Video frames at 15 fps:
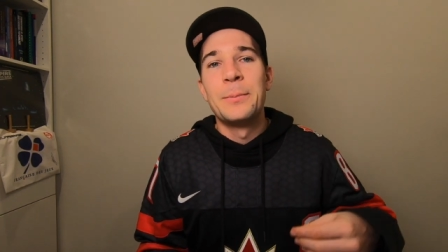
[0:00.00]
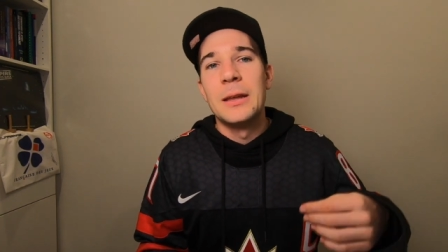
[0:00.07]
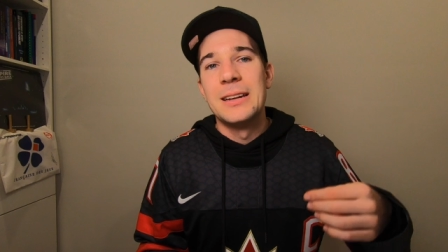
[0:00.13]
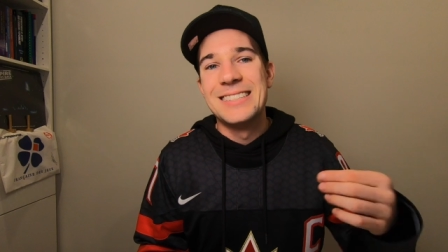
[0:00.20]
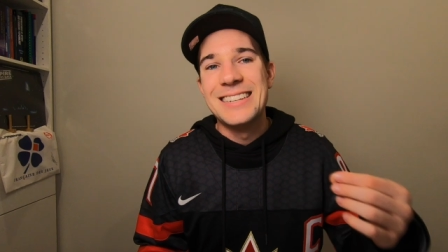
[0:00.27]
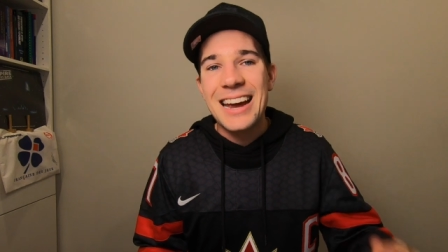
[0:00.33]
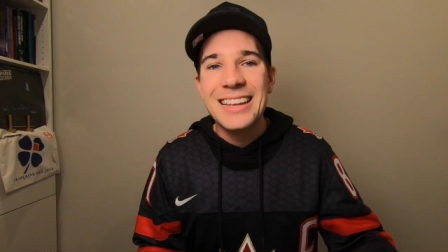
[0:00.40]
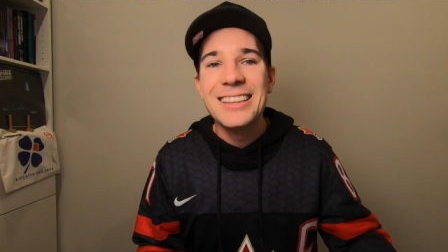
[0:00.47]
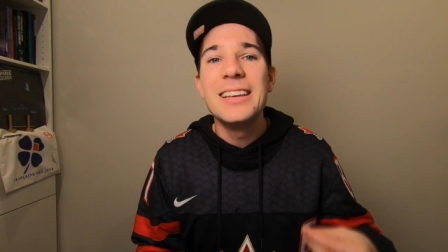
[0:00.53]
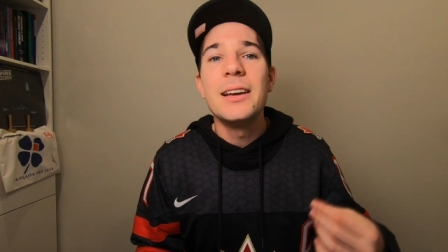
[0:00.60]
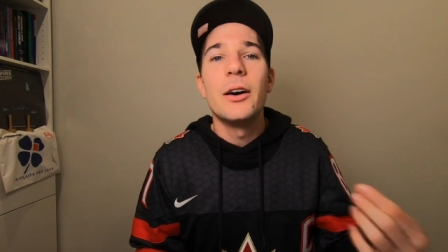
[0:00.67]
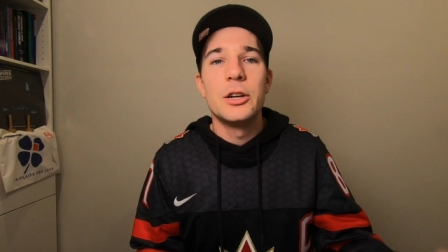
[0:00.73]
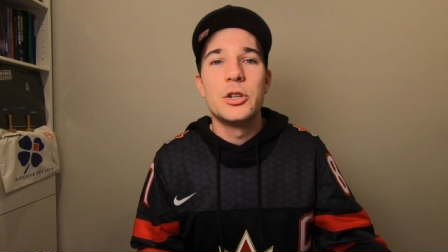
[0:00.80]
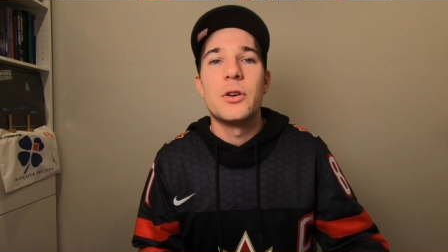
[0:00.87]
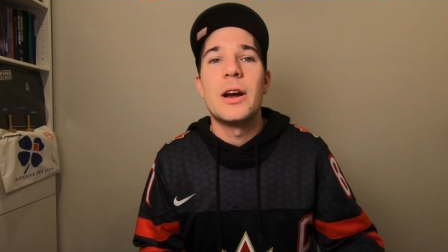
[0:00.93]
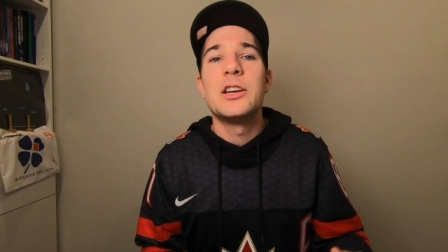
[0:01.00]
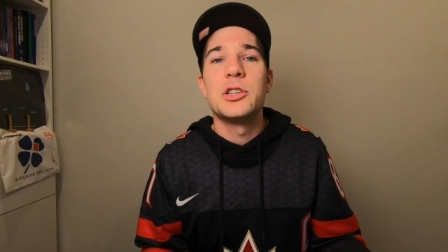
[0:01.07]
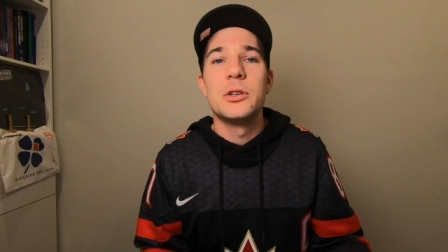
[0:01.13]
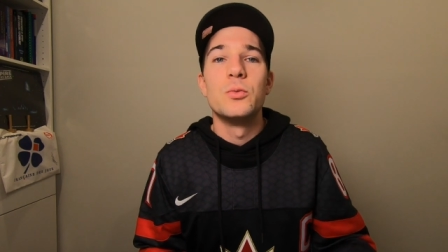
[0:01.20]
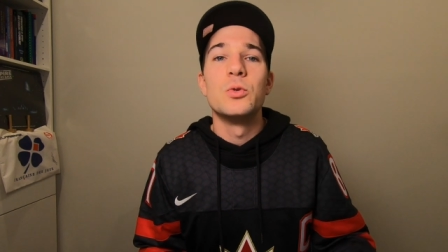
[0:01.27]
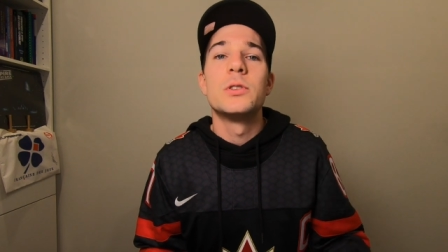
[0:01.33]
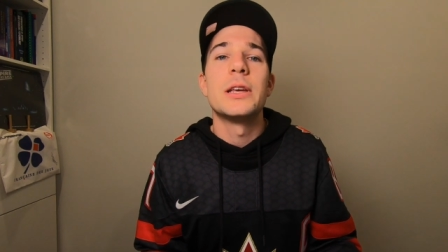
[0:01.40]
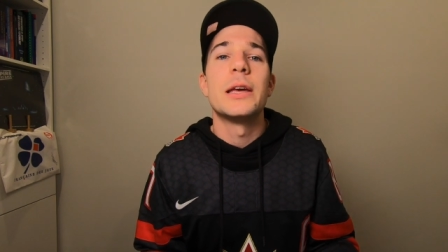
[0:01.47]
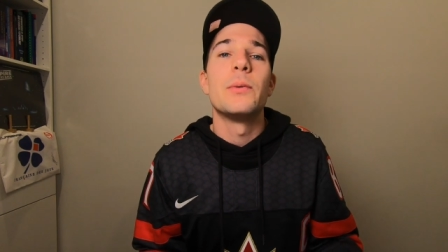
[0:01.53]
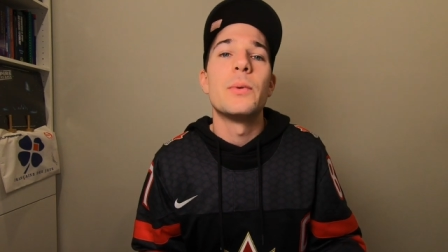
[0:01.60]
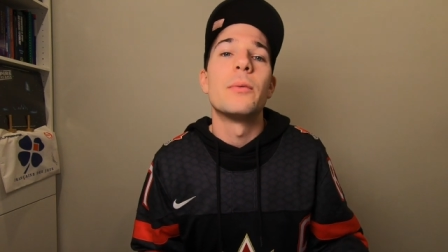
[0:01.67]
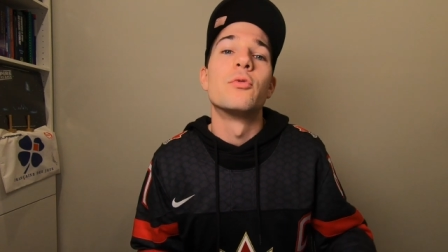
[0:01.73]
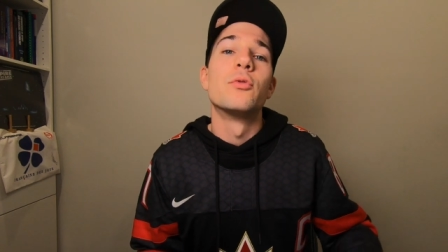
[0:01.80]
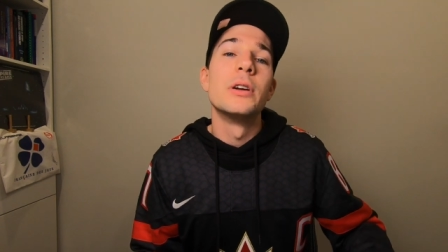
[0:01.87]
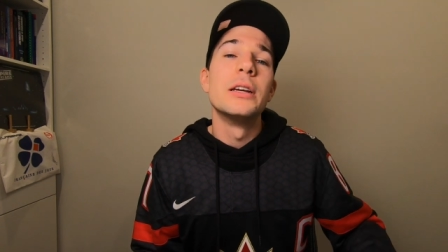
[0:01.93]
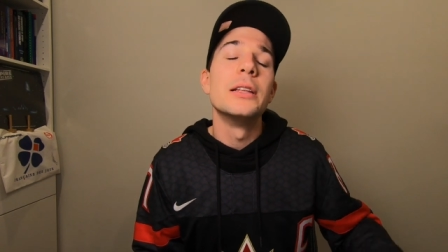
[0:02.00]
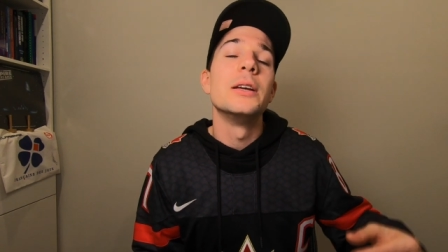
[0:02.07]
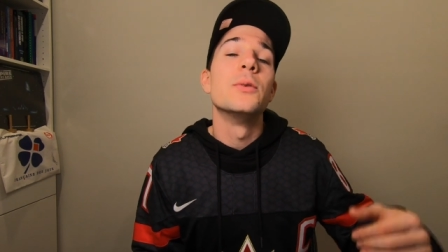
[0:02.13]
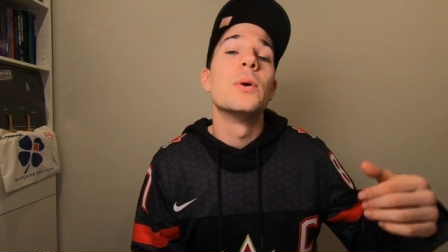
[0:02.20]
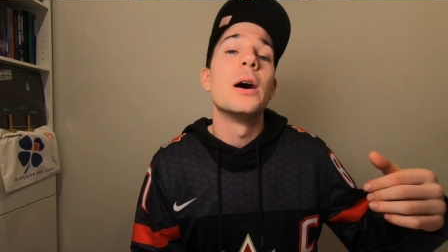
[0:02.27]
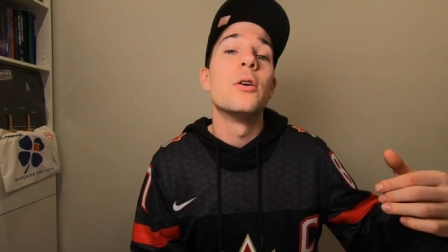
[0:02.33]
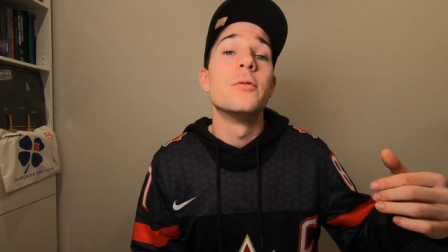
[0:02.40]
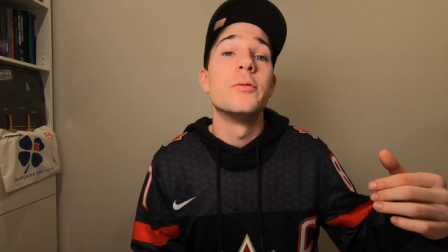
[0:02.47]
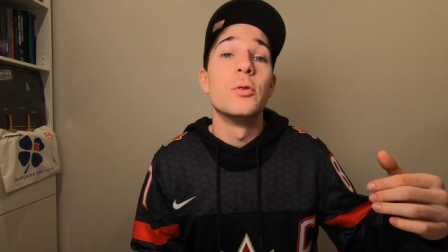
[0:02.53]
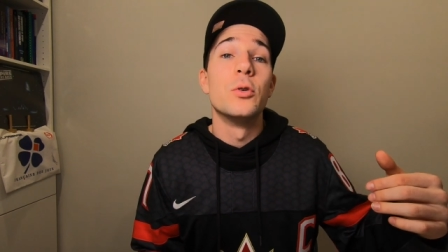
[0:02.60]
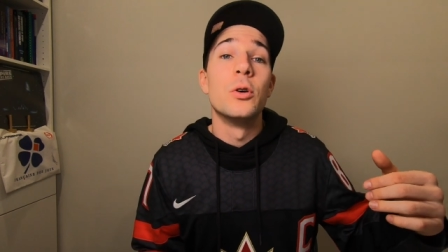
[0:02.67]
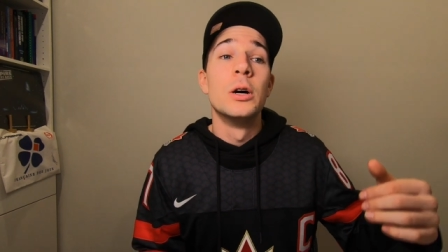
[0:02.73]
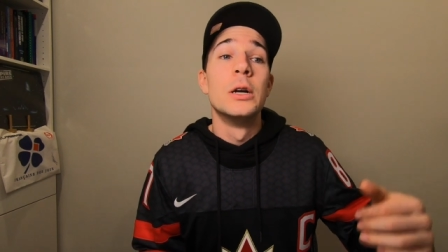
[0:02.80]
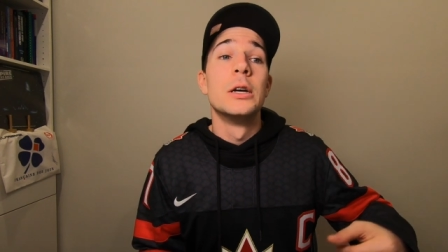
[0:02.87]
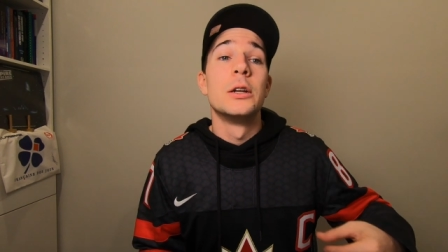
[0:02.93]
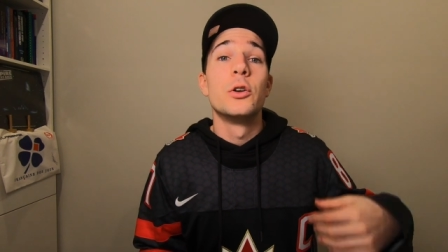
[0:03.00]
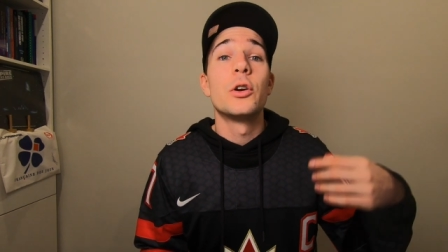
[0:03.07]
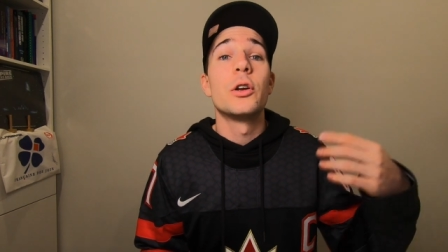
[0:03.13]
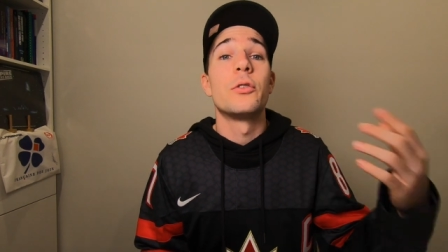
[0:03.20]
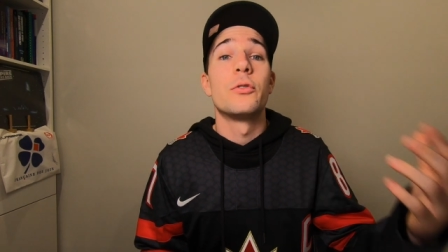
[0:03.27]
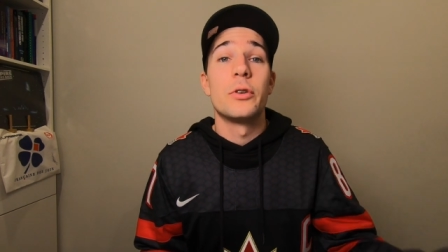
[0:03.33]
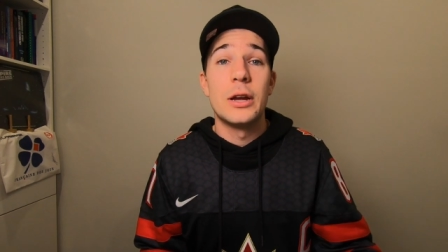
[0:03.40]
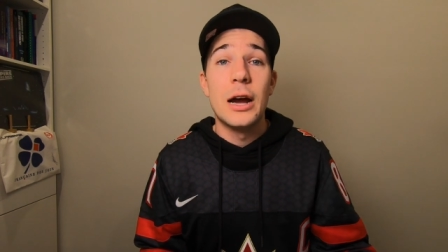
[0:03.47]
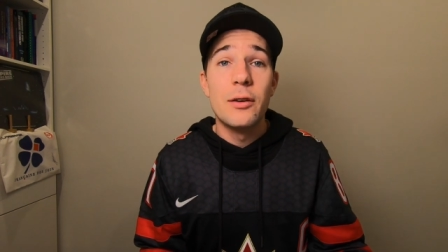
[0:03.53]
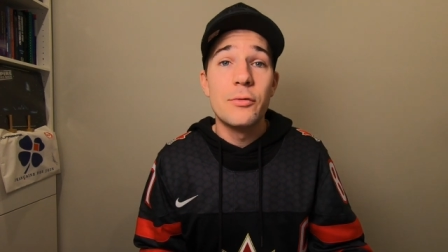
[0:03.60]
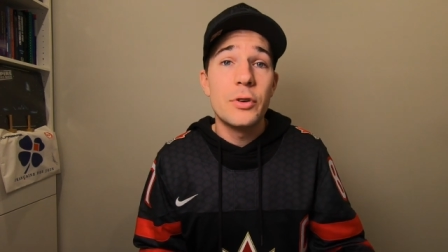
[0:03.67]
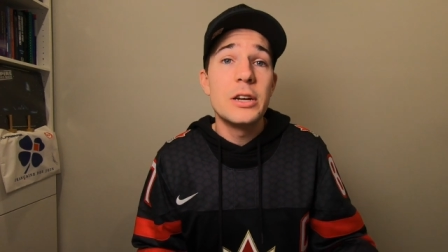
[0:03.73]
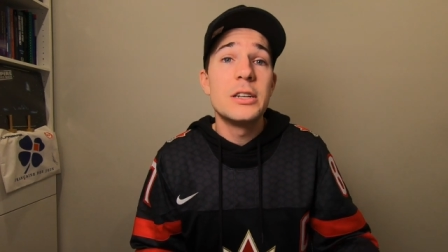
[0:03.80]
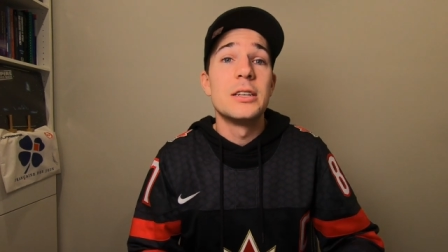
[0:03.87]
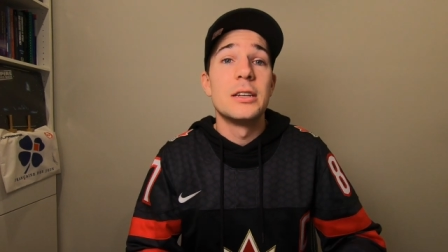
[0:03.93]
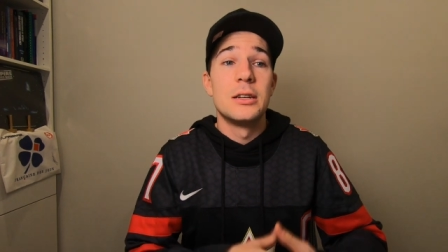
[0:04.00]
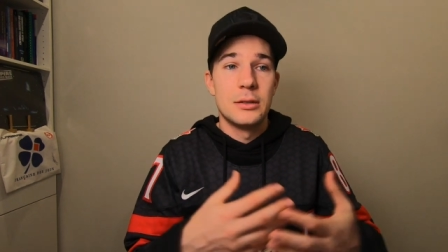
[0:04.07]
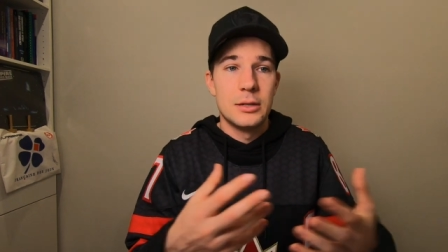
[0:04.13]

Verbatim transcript: daily hydration will set you up really well for not only recovery to,